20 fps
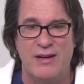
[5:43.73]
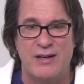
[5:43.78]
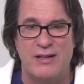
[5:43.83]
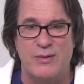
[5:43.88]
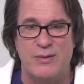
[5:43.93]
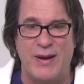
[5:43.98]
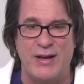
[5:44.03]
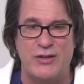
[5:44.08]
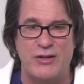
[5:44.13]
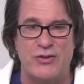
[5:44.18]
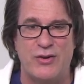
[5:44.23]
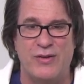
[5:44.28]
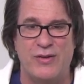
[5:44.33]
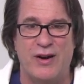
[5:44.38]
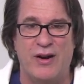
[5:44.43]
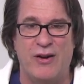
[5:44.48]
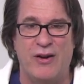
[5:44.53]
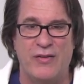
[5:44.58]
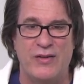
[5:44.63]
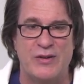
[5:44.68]
to make sure
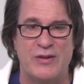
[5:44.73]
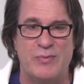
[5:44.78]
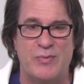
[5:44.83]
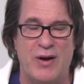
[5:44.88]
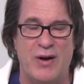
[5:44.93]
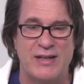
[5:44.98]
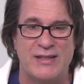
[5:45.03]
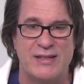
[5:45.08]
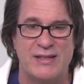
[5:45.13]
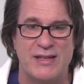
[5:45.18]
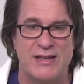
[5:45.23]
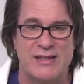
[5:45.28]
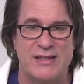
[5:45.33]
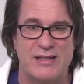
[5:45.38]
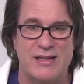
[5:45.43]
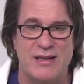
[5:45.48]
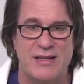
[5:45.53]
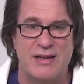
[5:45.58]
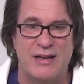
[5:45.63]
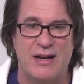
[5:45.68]
that all this process